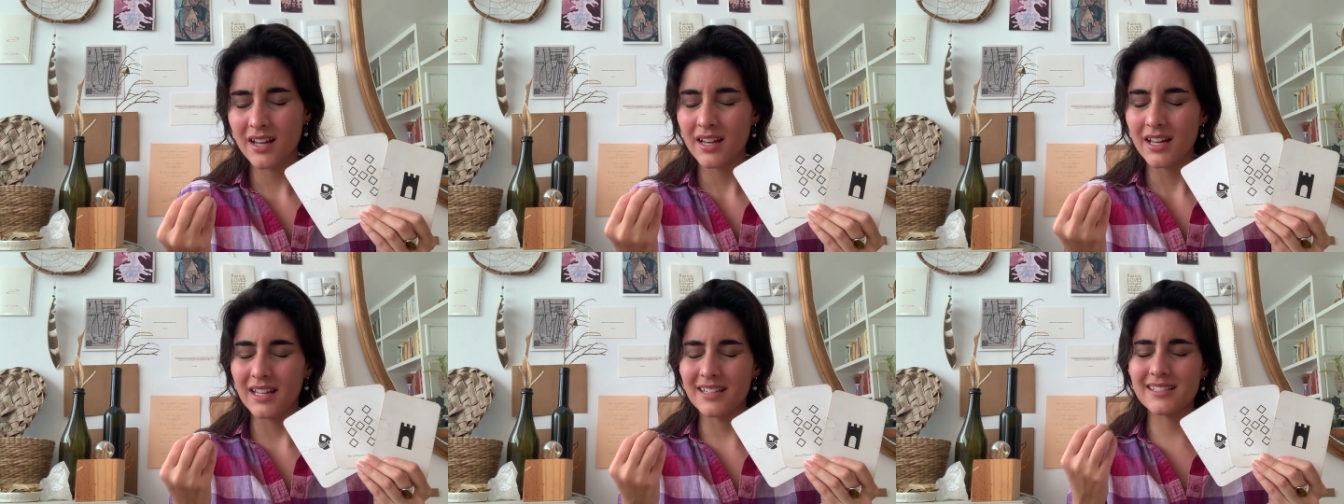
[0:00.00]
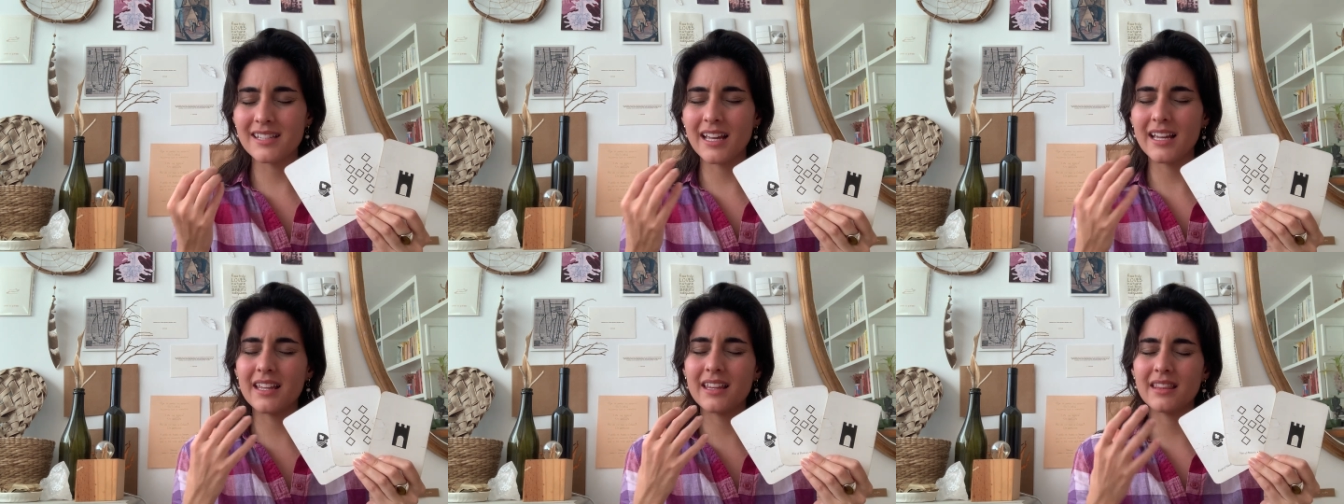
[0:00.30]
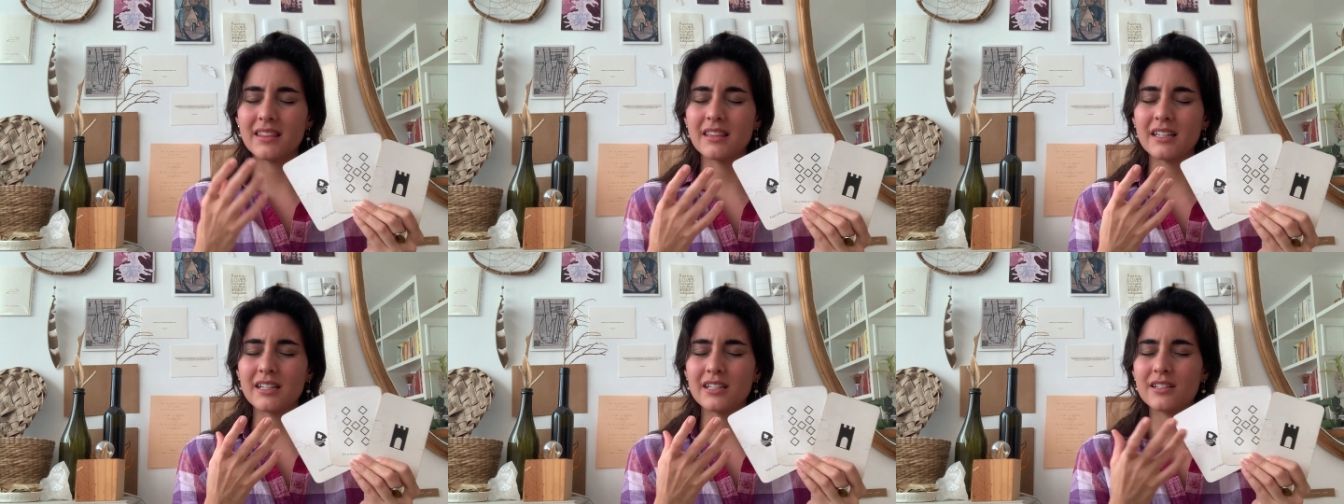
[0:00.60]
It's
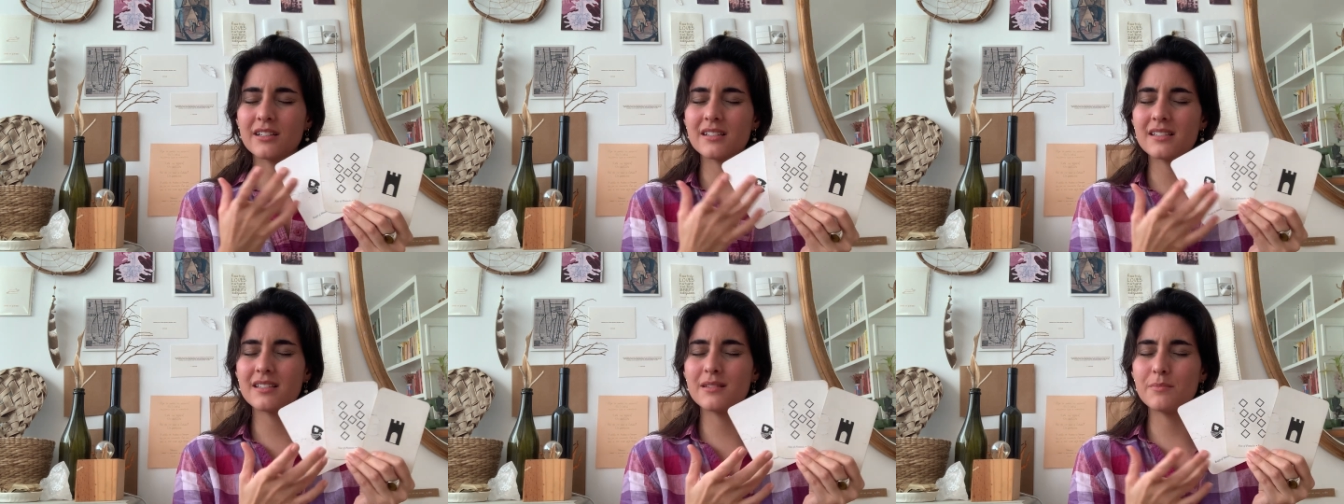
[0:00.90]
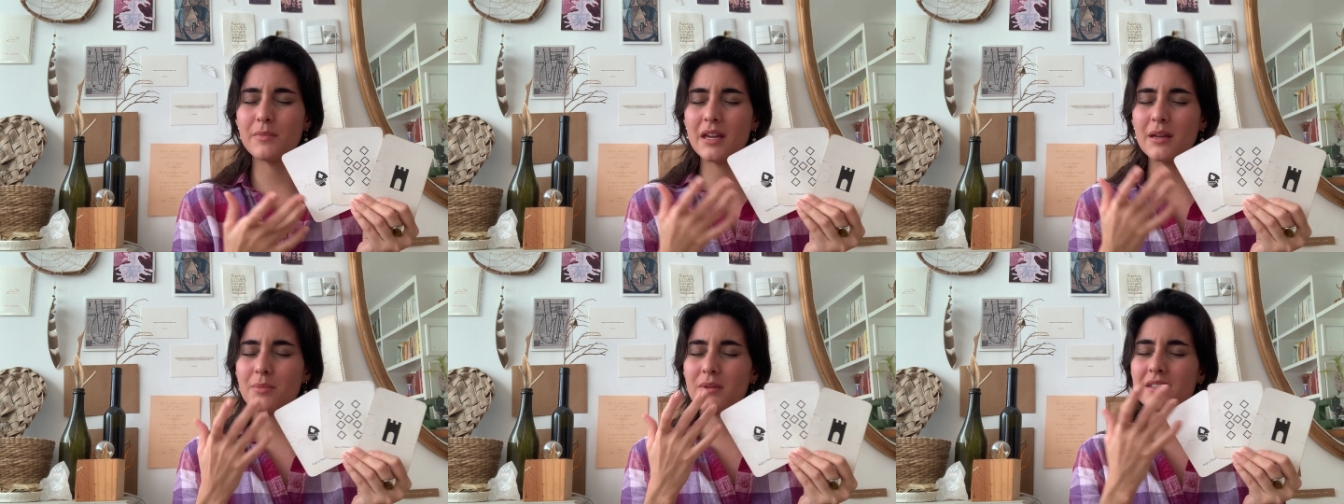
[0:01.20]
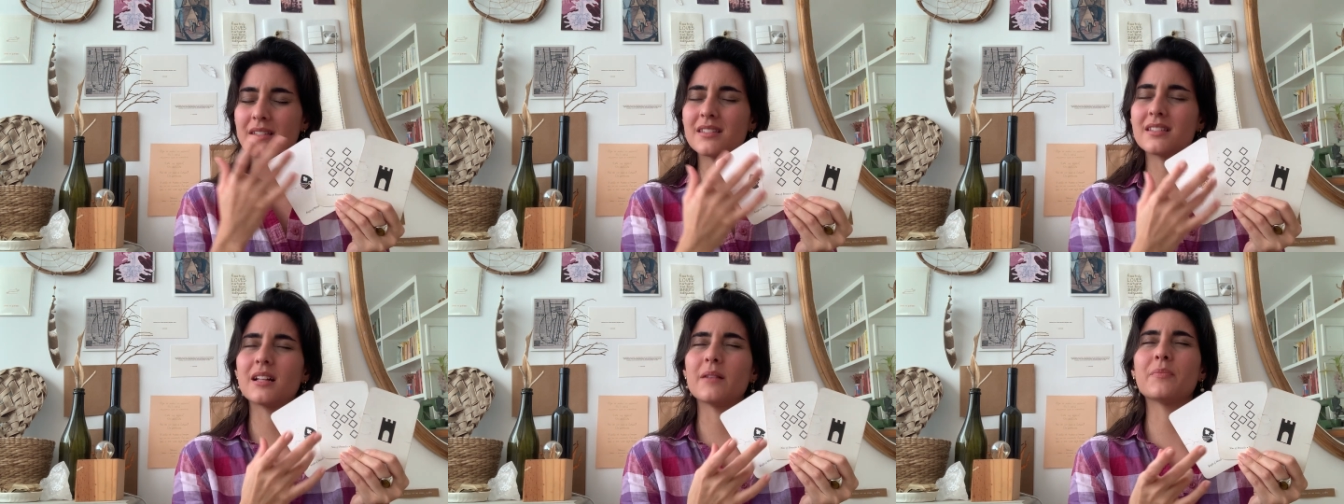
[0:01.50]
like there is maybe
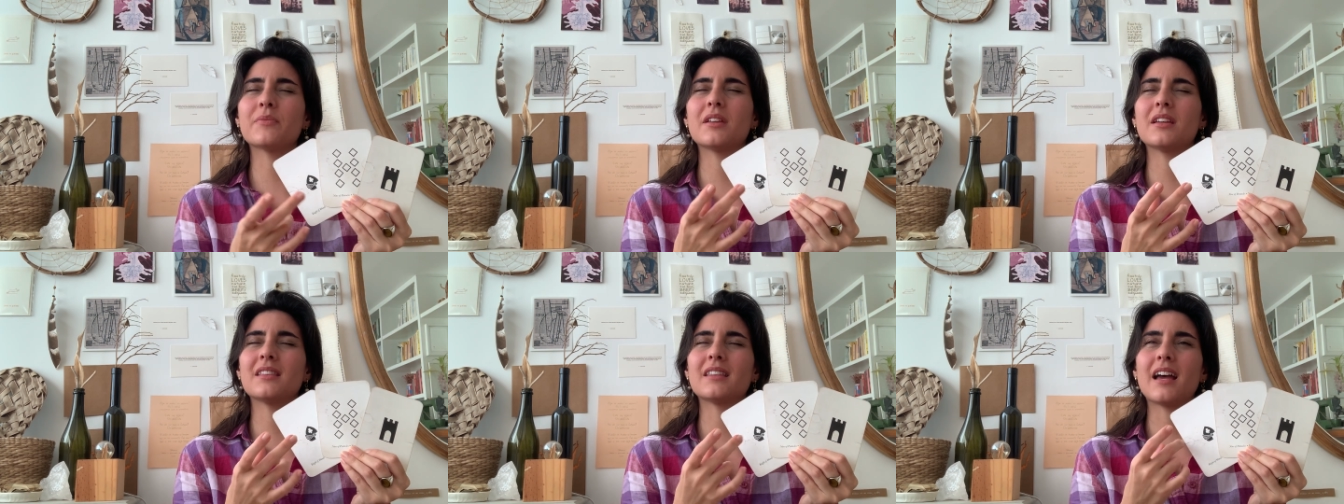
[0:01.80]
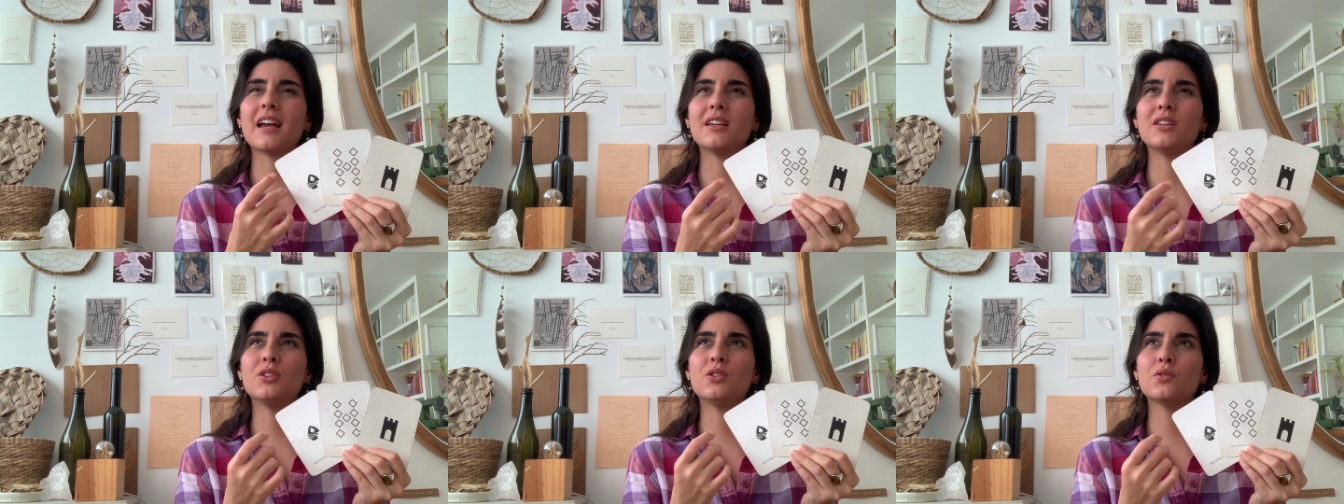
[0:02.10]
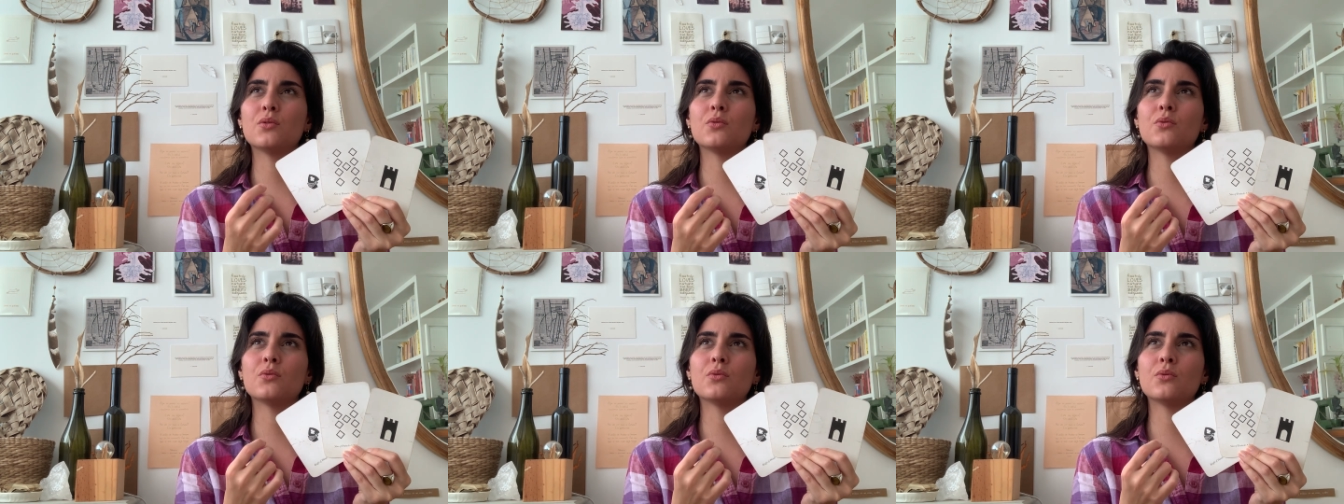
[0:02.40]
something that
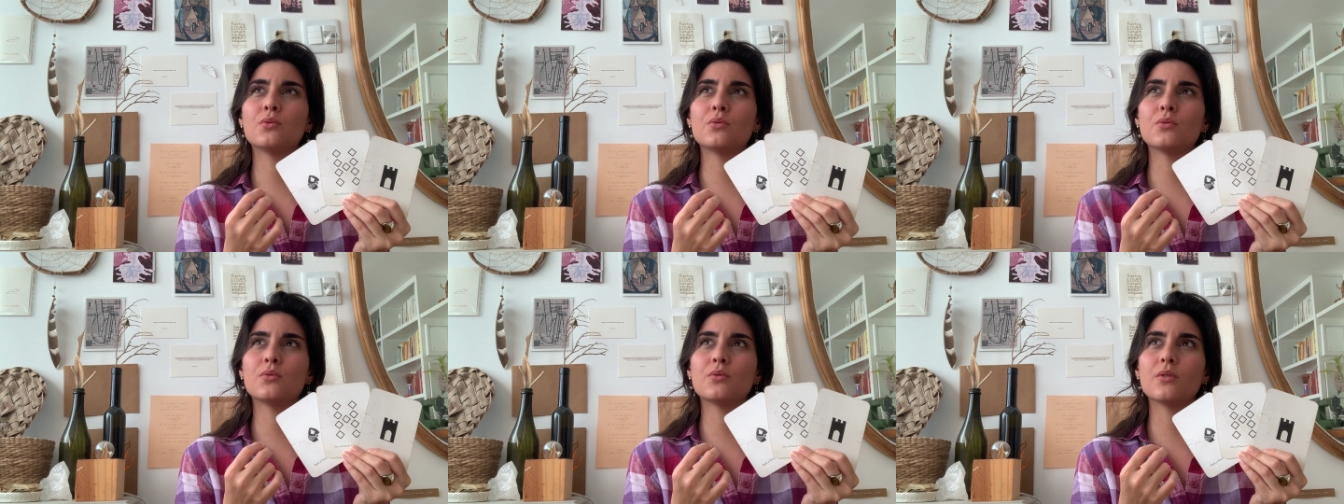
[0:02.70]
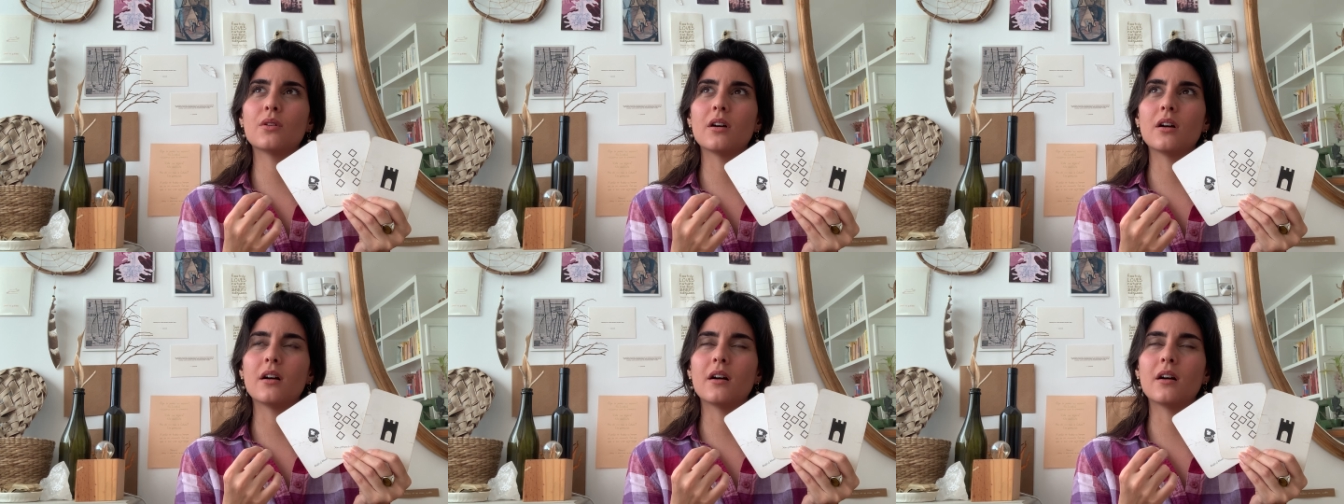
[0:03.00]
you,